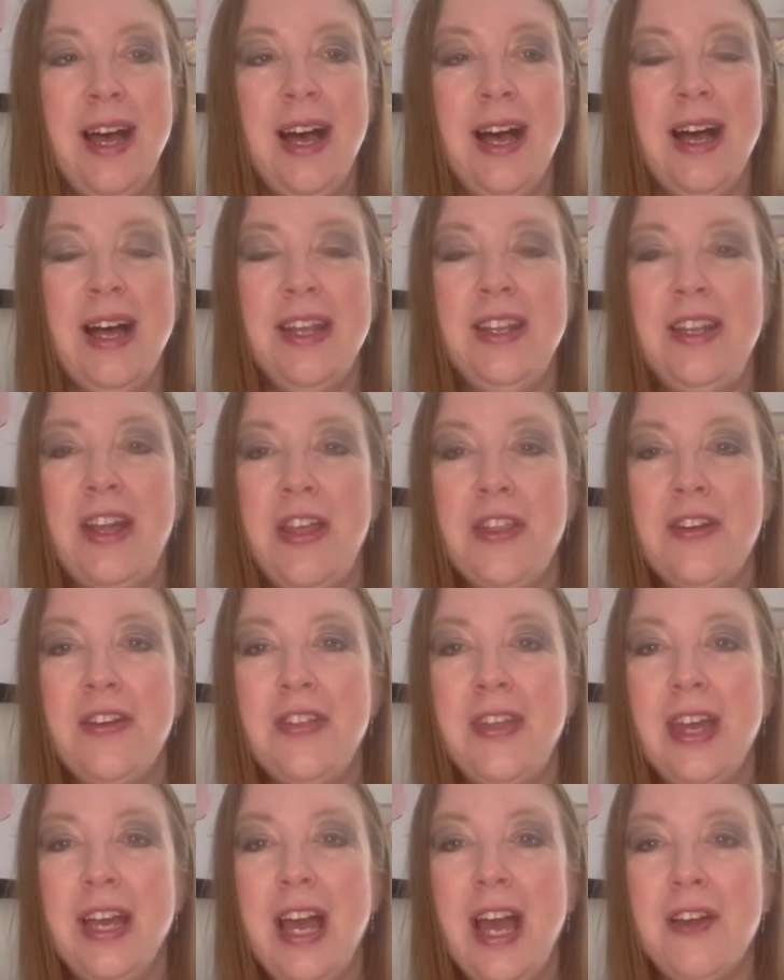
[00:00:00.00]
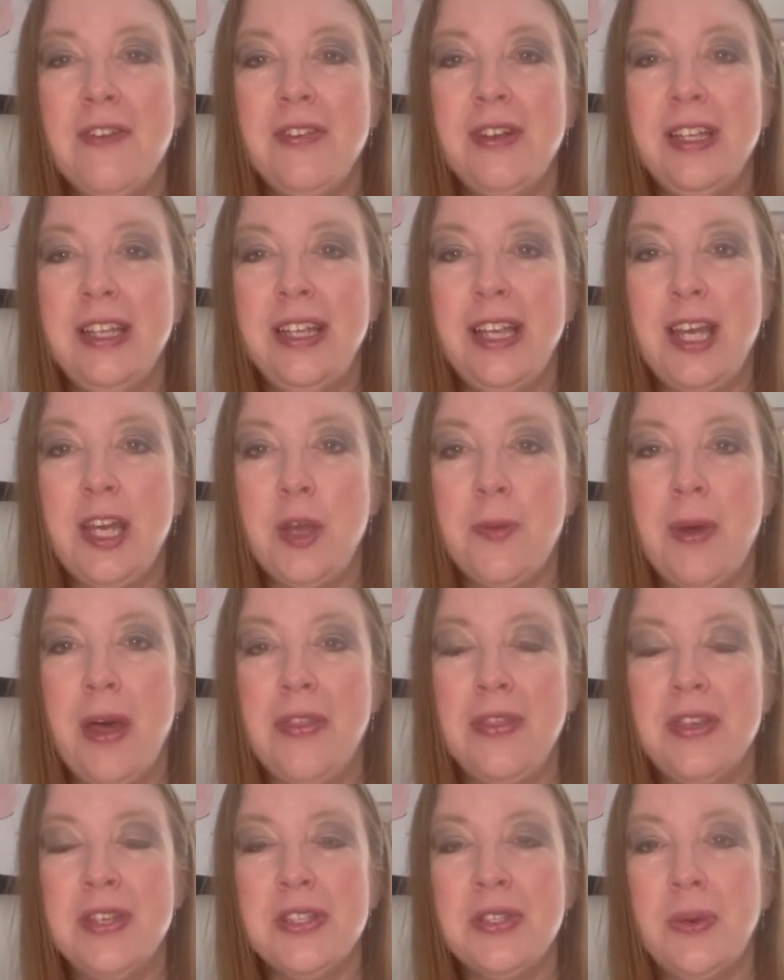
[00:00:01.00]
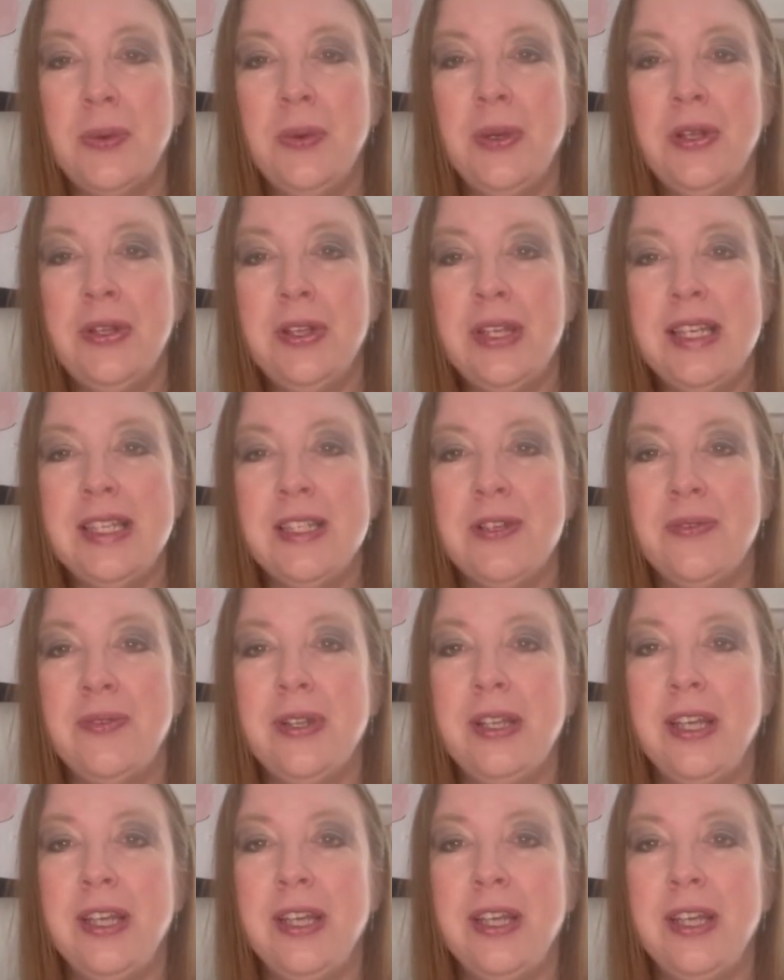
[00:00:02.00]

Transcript: Another thing I really like about this oil is it really